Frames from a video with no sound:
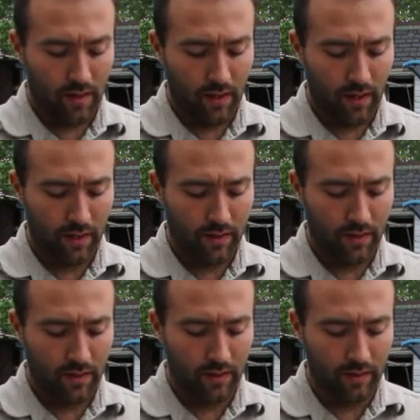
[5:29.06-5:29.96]
and
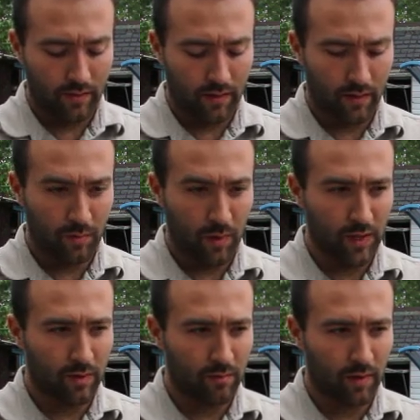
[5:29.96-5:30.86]
the
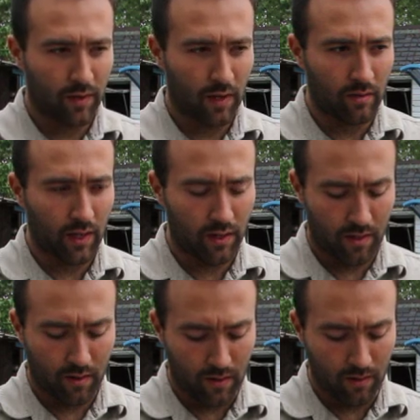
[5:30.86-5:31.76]
springs without any
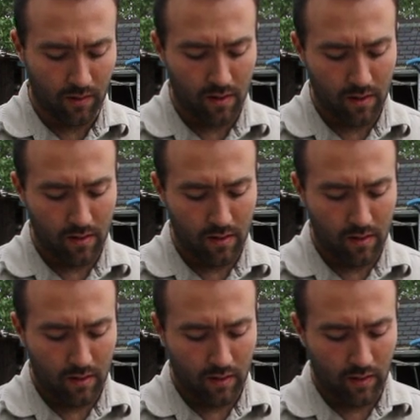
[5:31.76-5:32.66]
color,
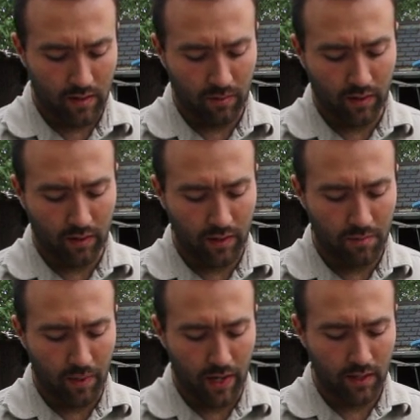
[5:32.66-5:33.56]
without any
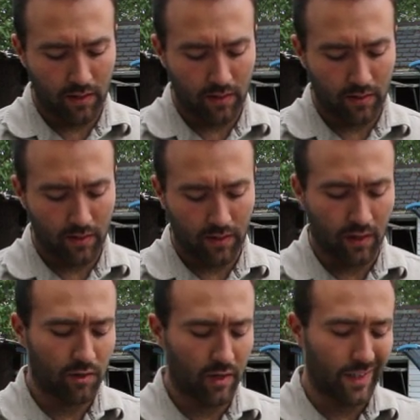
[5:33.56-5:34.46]
paint, is
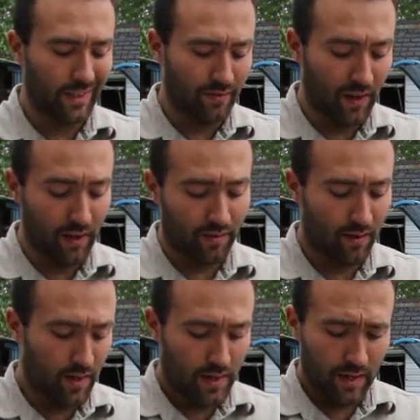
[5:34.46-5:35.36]
195.
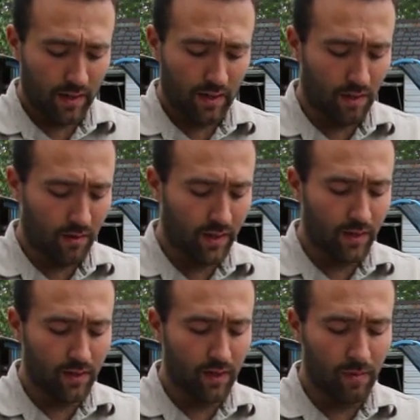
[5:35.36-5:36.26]
Now, it
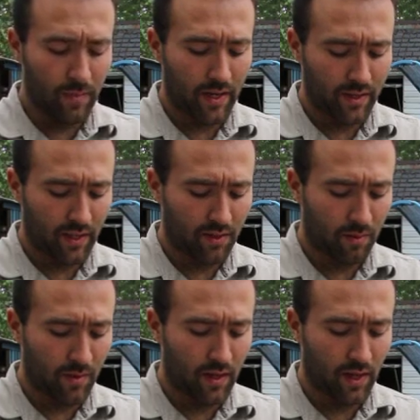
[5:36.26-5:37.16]
does not make sense
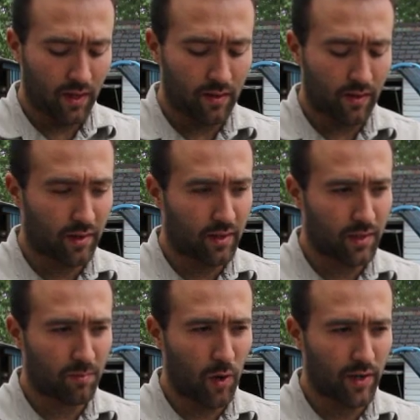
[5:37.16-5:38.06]
to me that a
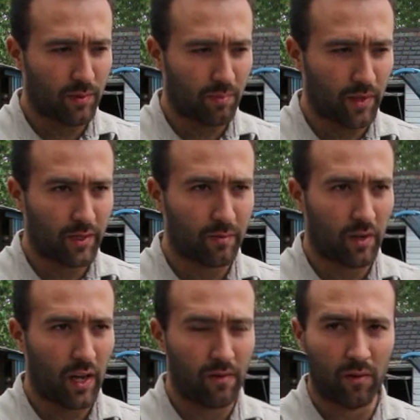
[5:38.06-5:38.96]
clutch pressure plate
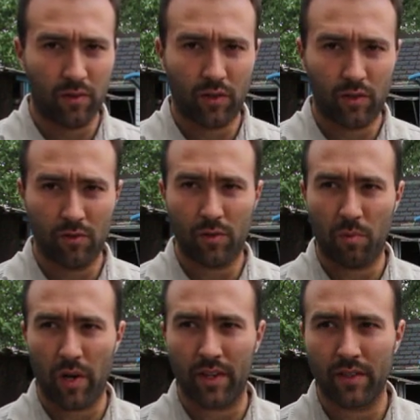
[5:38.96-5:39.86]
would have only 2
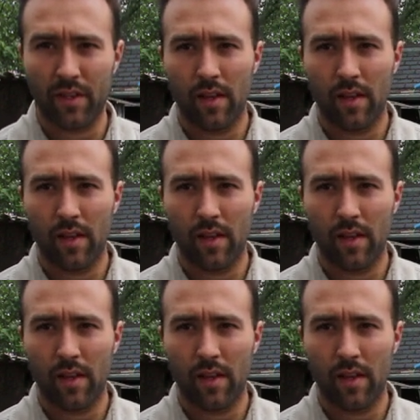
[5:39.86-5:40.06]
springs,